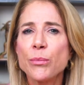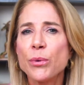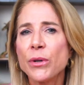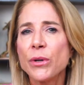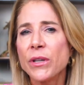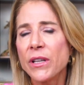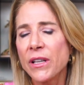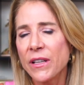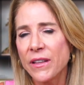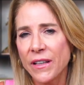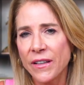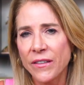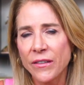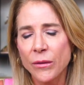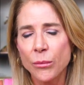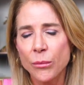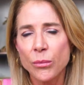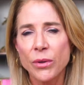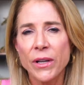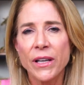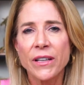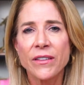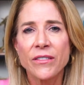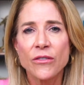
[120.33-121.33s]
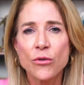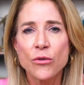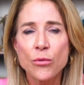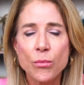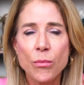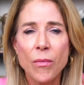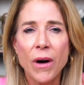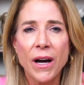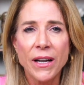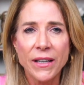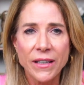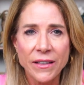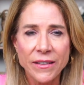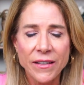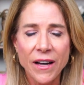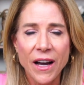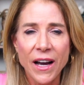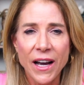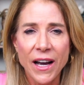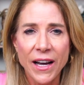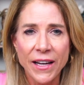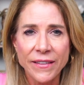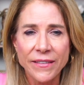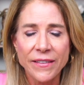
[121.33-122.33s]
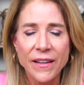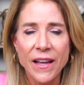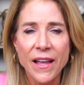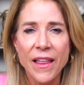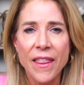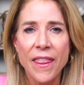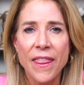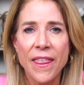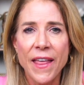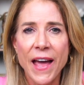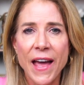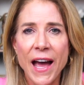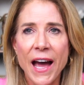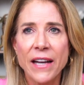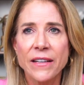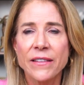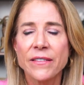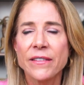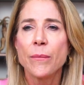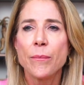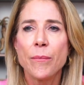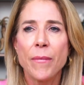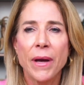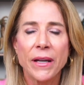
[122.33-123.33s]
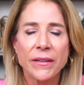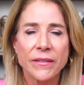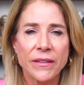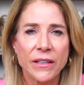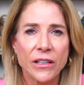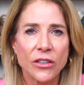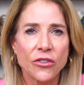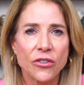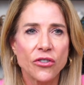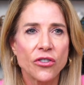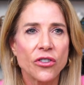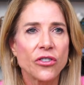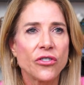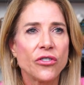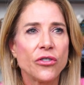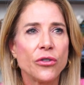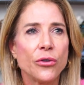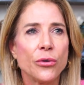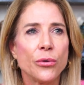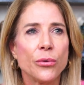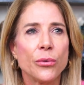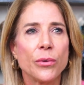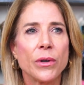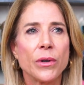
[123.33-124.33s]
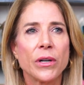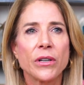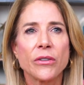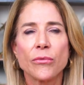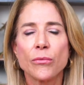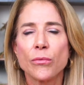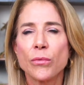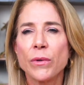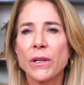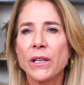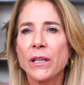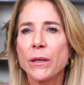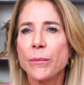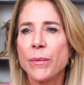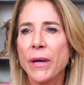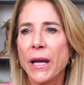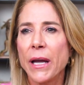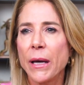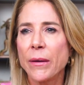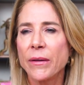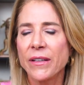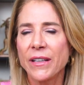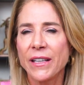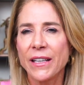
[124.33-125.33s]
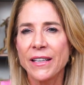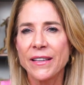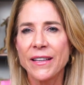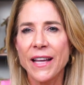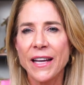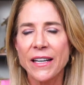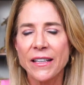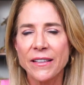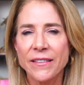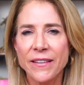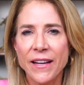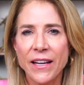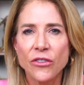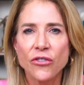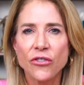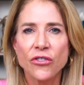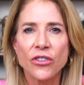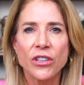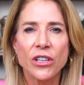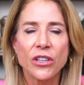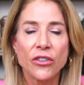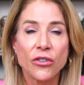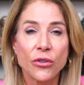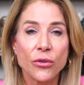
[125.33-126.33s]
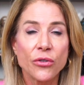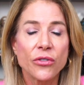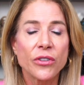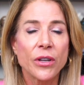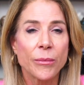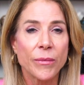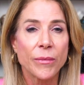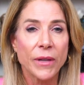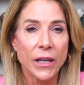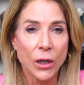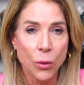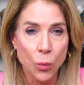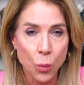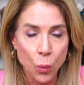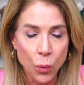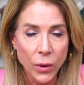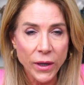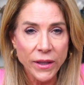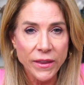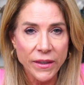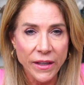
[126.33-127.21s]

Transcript: put the things in place to monetize that message, to really be able to get that attention and do something with